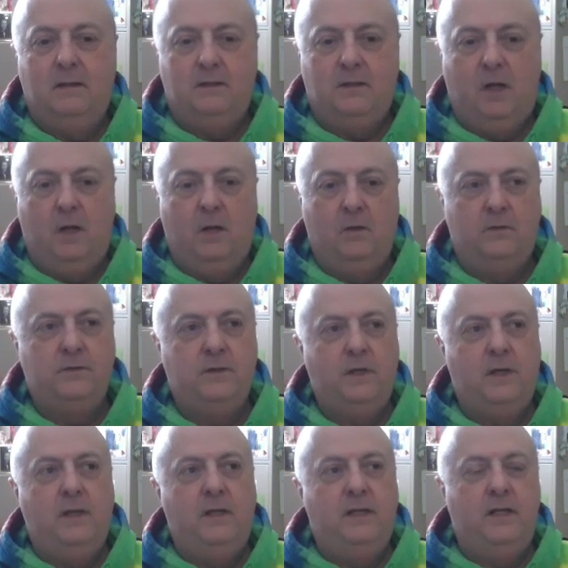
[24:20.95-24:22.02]
The
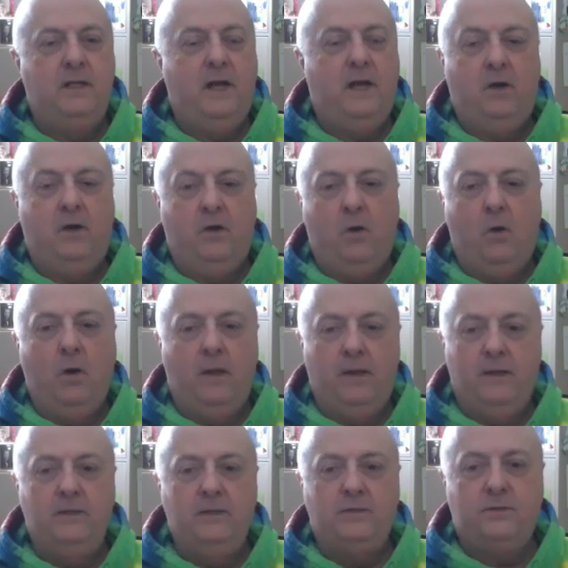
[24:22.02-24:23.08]
entire oil
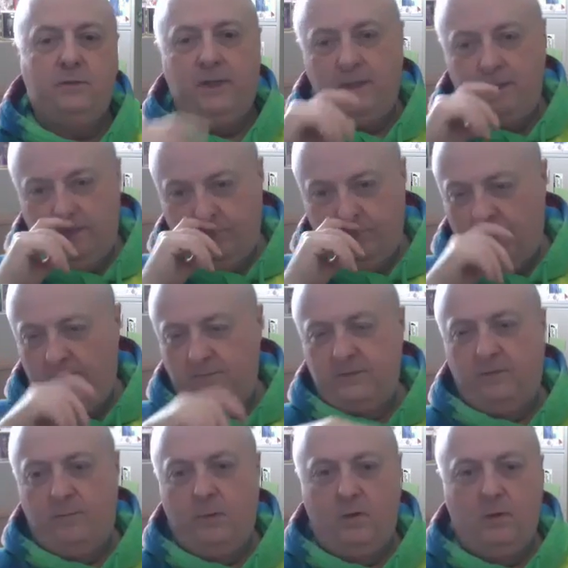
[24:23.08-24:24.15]
industry in the province
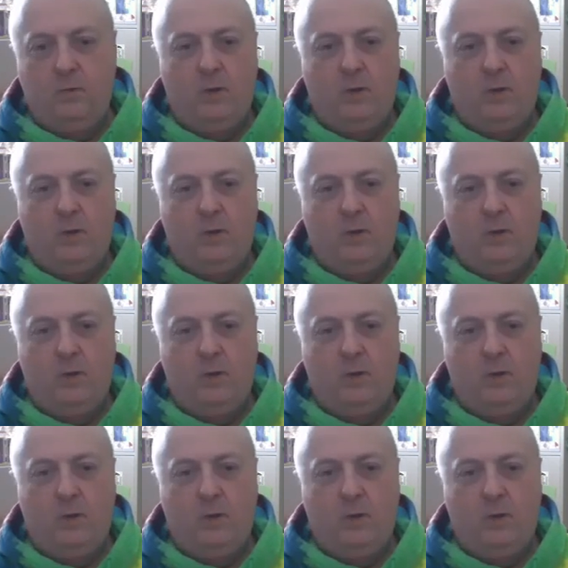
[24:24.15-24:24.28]
of Alberta,